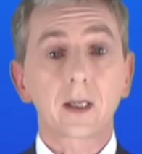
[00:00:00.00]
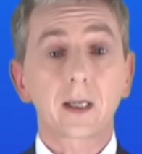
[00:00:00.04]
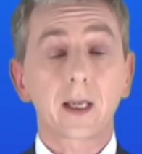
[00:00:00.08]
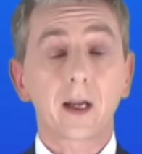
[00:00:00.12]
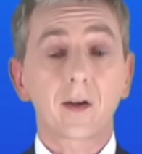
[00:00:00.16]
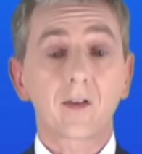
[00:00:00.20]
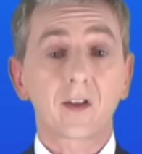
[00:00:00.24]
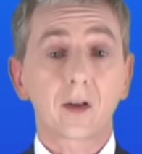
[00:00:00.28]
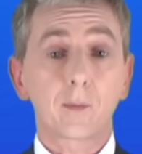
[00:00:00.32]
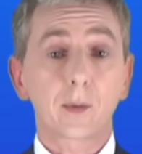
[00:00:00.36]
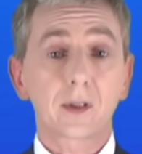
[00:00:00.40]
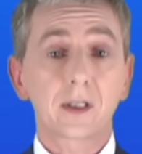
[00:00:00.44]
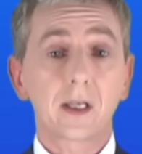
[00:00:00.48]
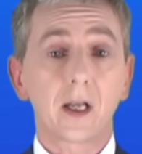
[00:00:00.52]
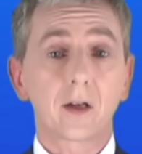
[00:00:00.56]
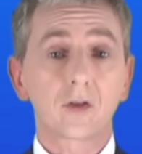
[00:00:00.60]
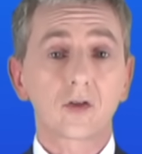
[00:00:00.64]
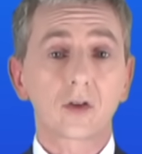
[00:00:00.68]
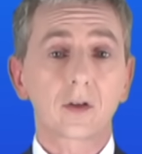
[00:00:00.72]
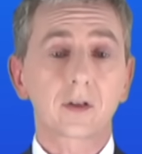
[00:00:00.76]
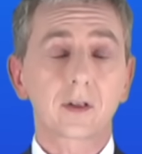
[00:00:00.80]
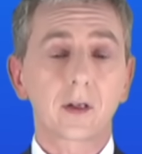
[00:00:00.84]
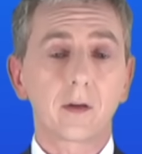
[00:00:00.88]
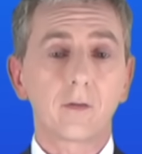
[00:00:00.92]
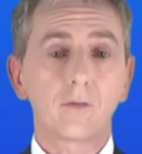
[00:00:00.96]
against the
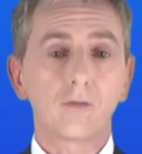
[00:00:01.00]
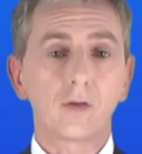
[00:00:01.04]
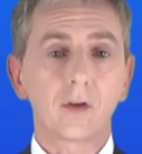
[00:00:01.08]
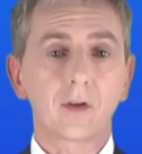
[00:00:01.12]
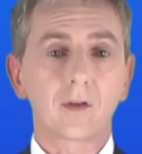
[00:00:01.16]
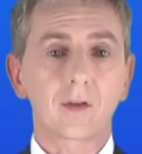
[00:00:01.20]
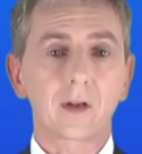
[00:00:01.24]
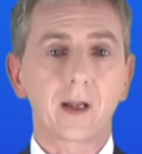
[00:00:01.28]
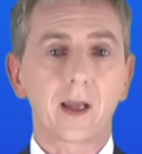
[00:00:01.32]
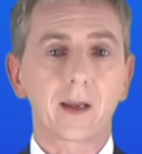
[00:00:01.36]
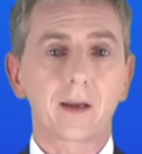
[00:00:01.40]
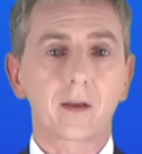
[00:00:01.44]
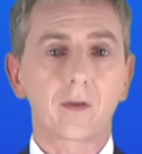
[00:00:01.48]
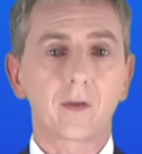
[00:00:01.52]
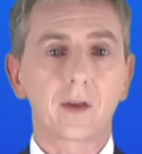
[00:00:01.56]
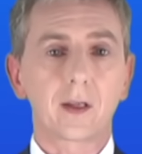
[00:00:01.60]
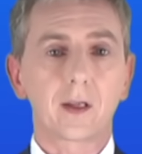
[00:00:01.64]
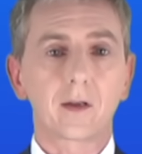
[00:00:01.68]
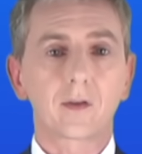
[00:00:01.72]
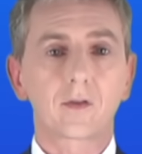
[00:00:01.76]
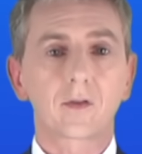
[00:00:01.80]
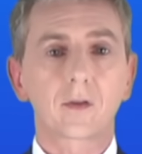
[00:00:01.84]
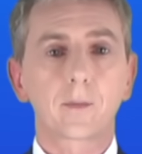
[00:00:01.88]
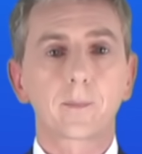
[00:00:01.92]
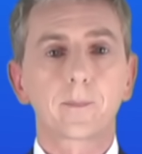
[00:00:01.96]
potential difference like
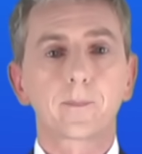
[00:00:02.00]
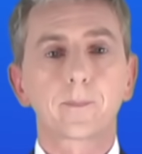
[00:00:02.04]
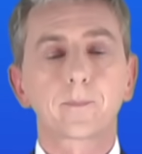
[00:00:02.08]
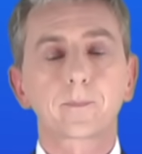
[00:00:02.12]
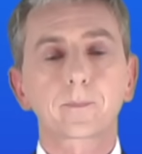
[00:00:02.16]
this.